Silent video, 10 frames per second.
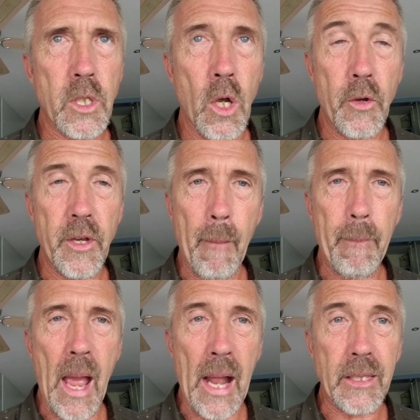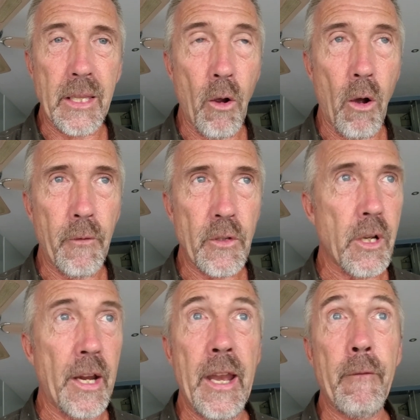turned up at the
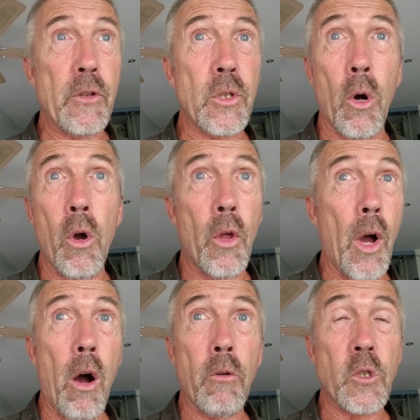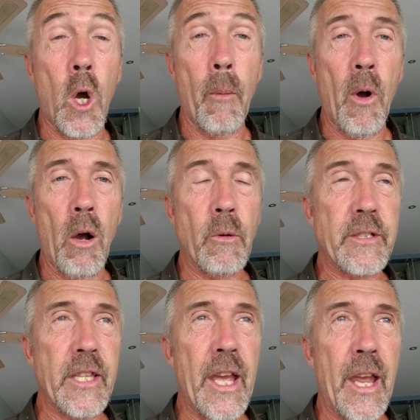office. I never saw her the whole time I
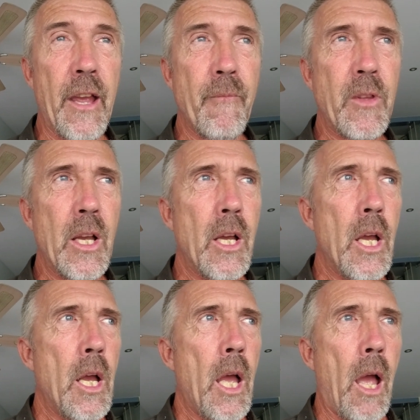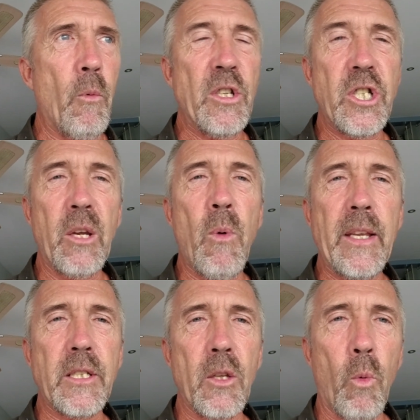was there, and when she
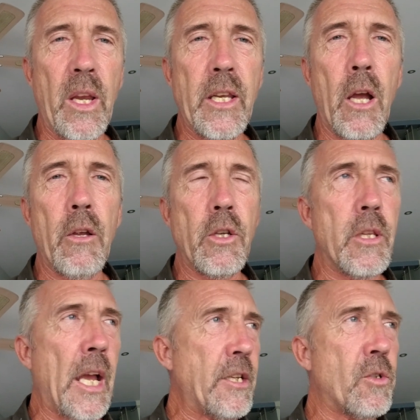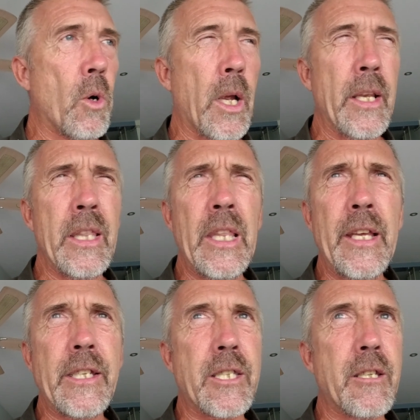went to the window, they took at
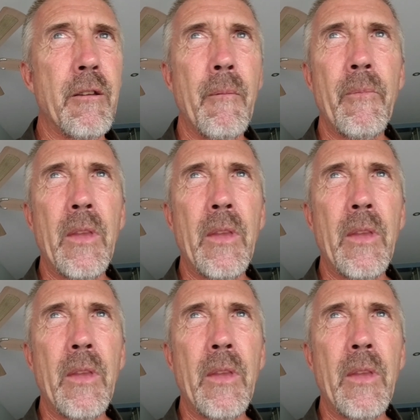least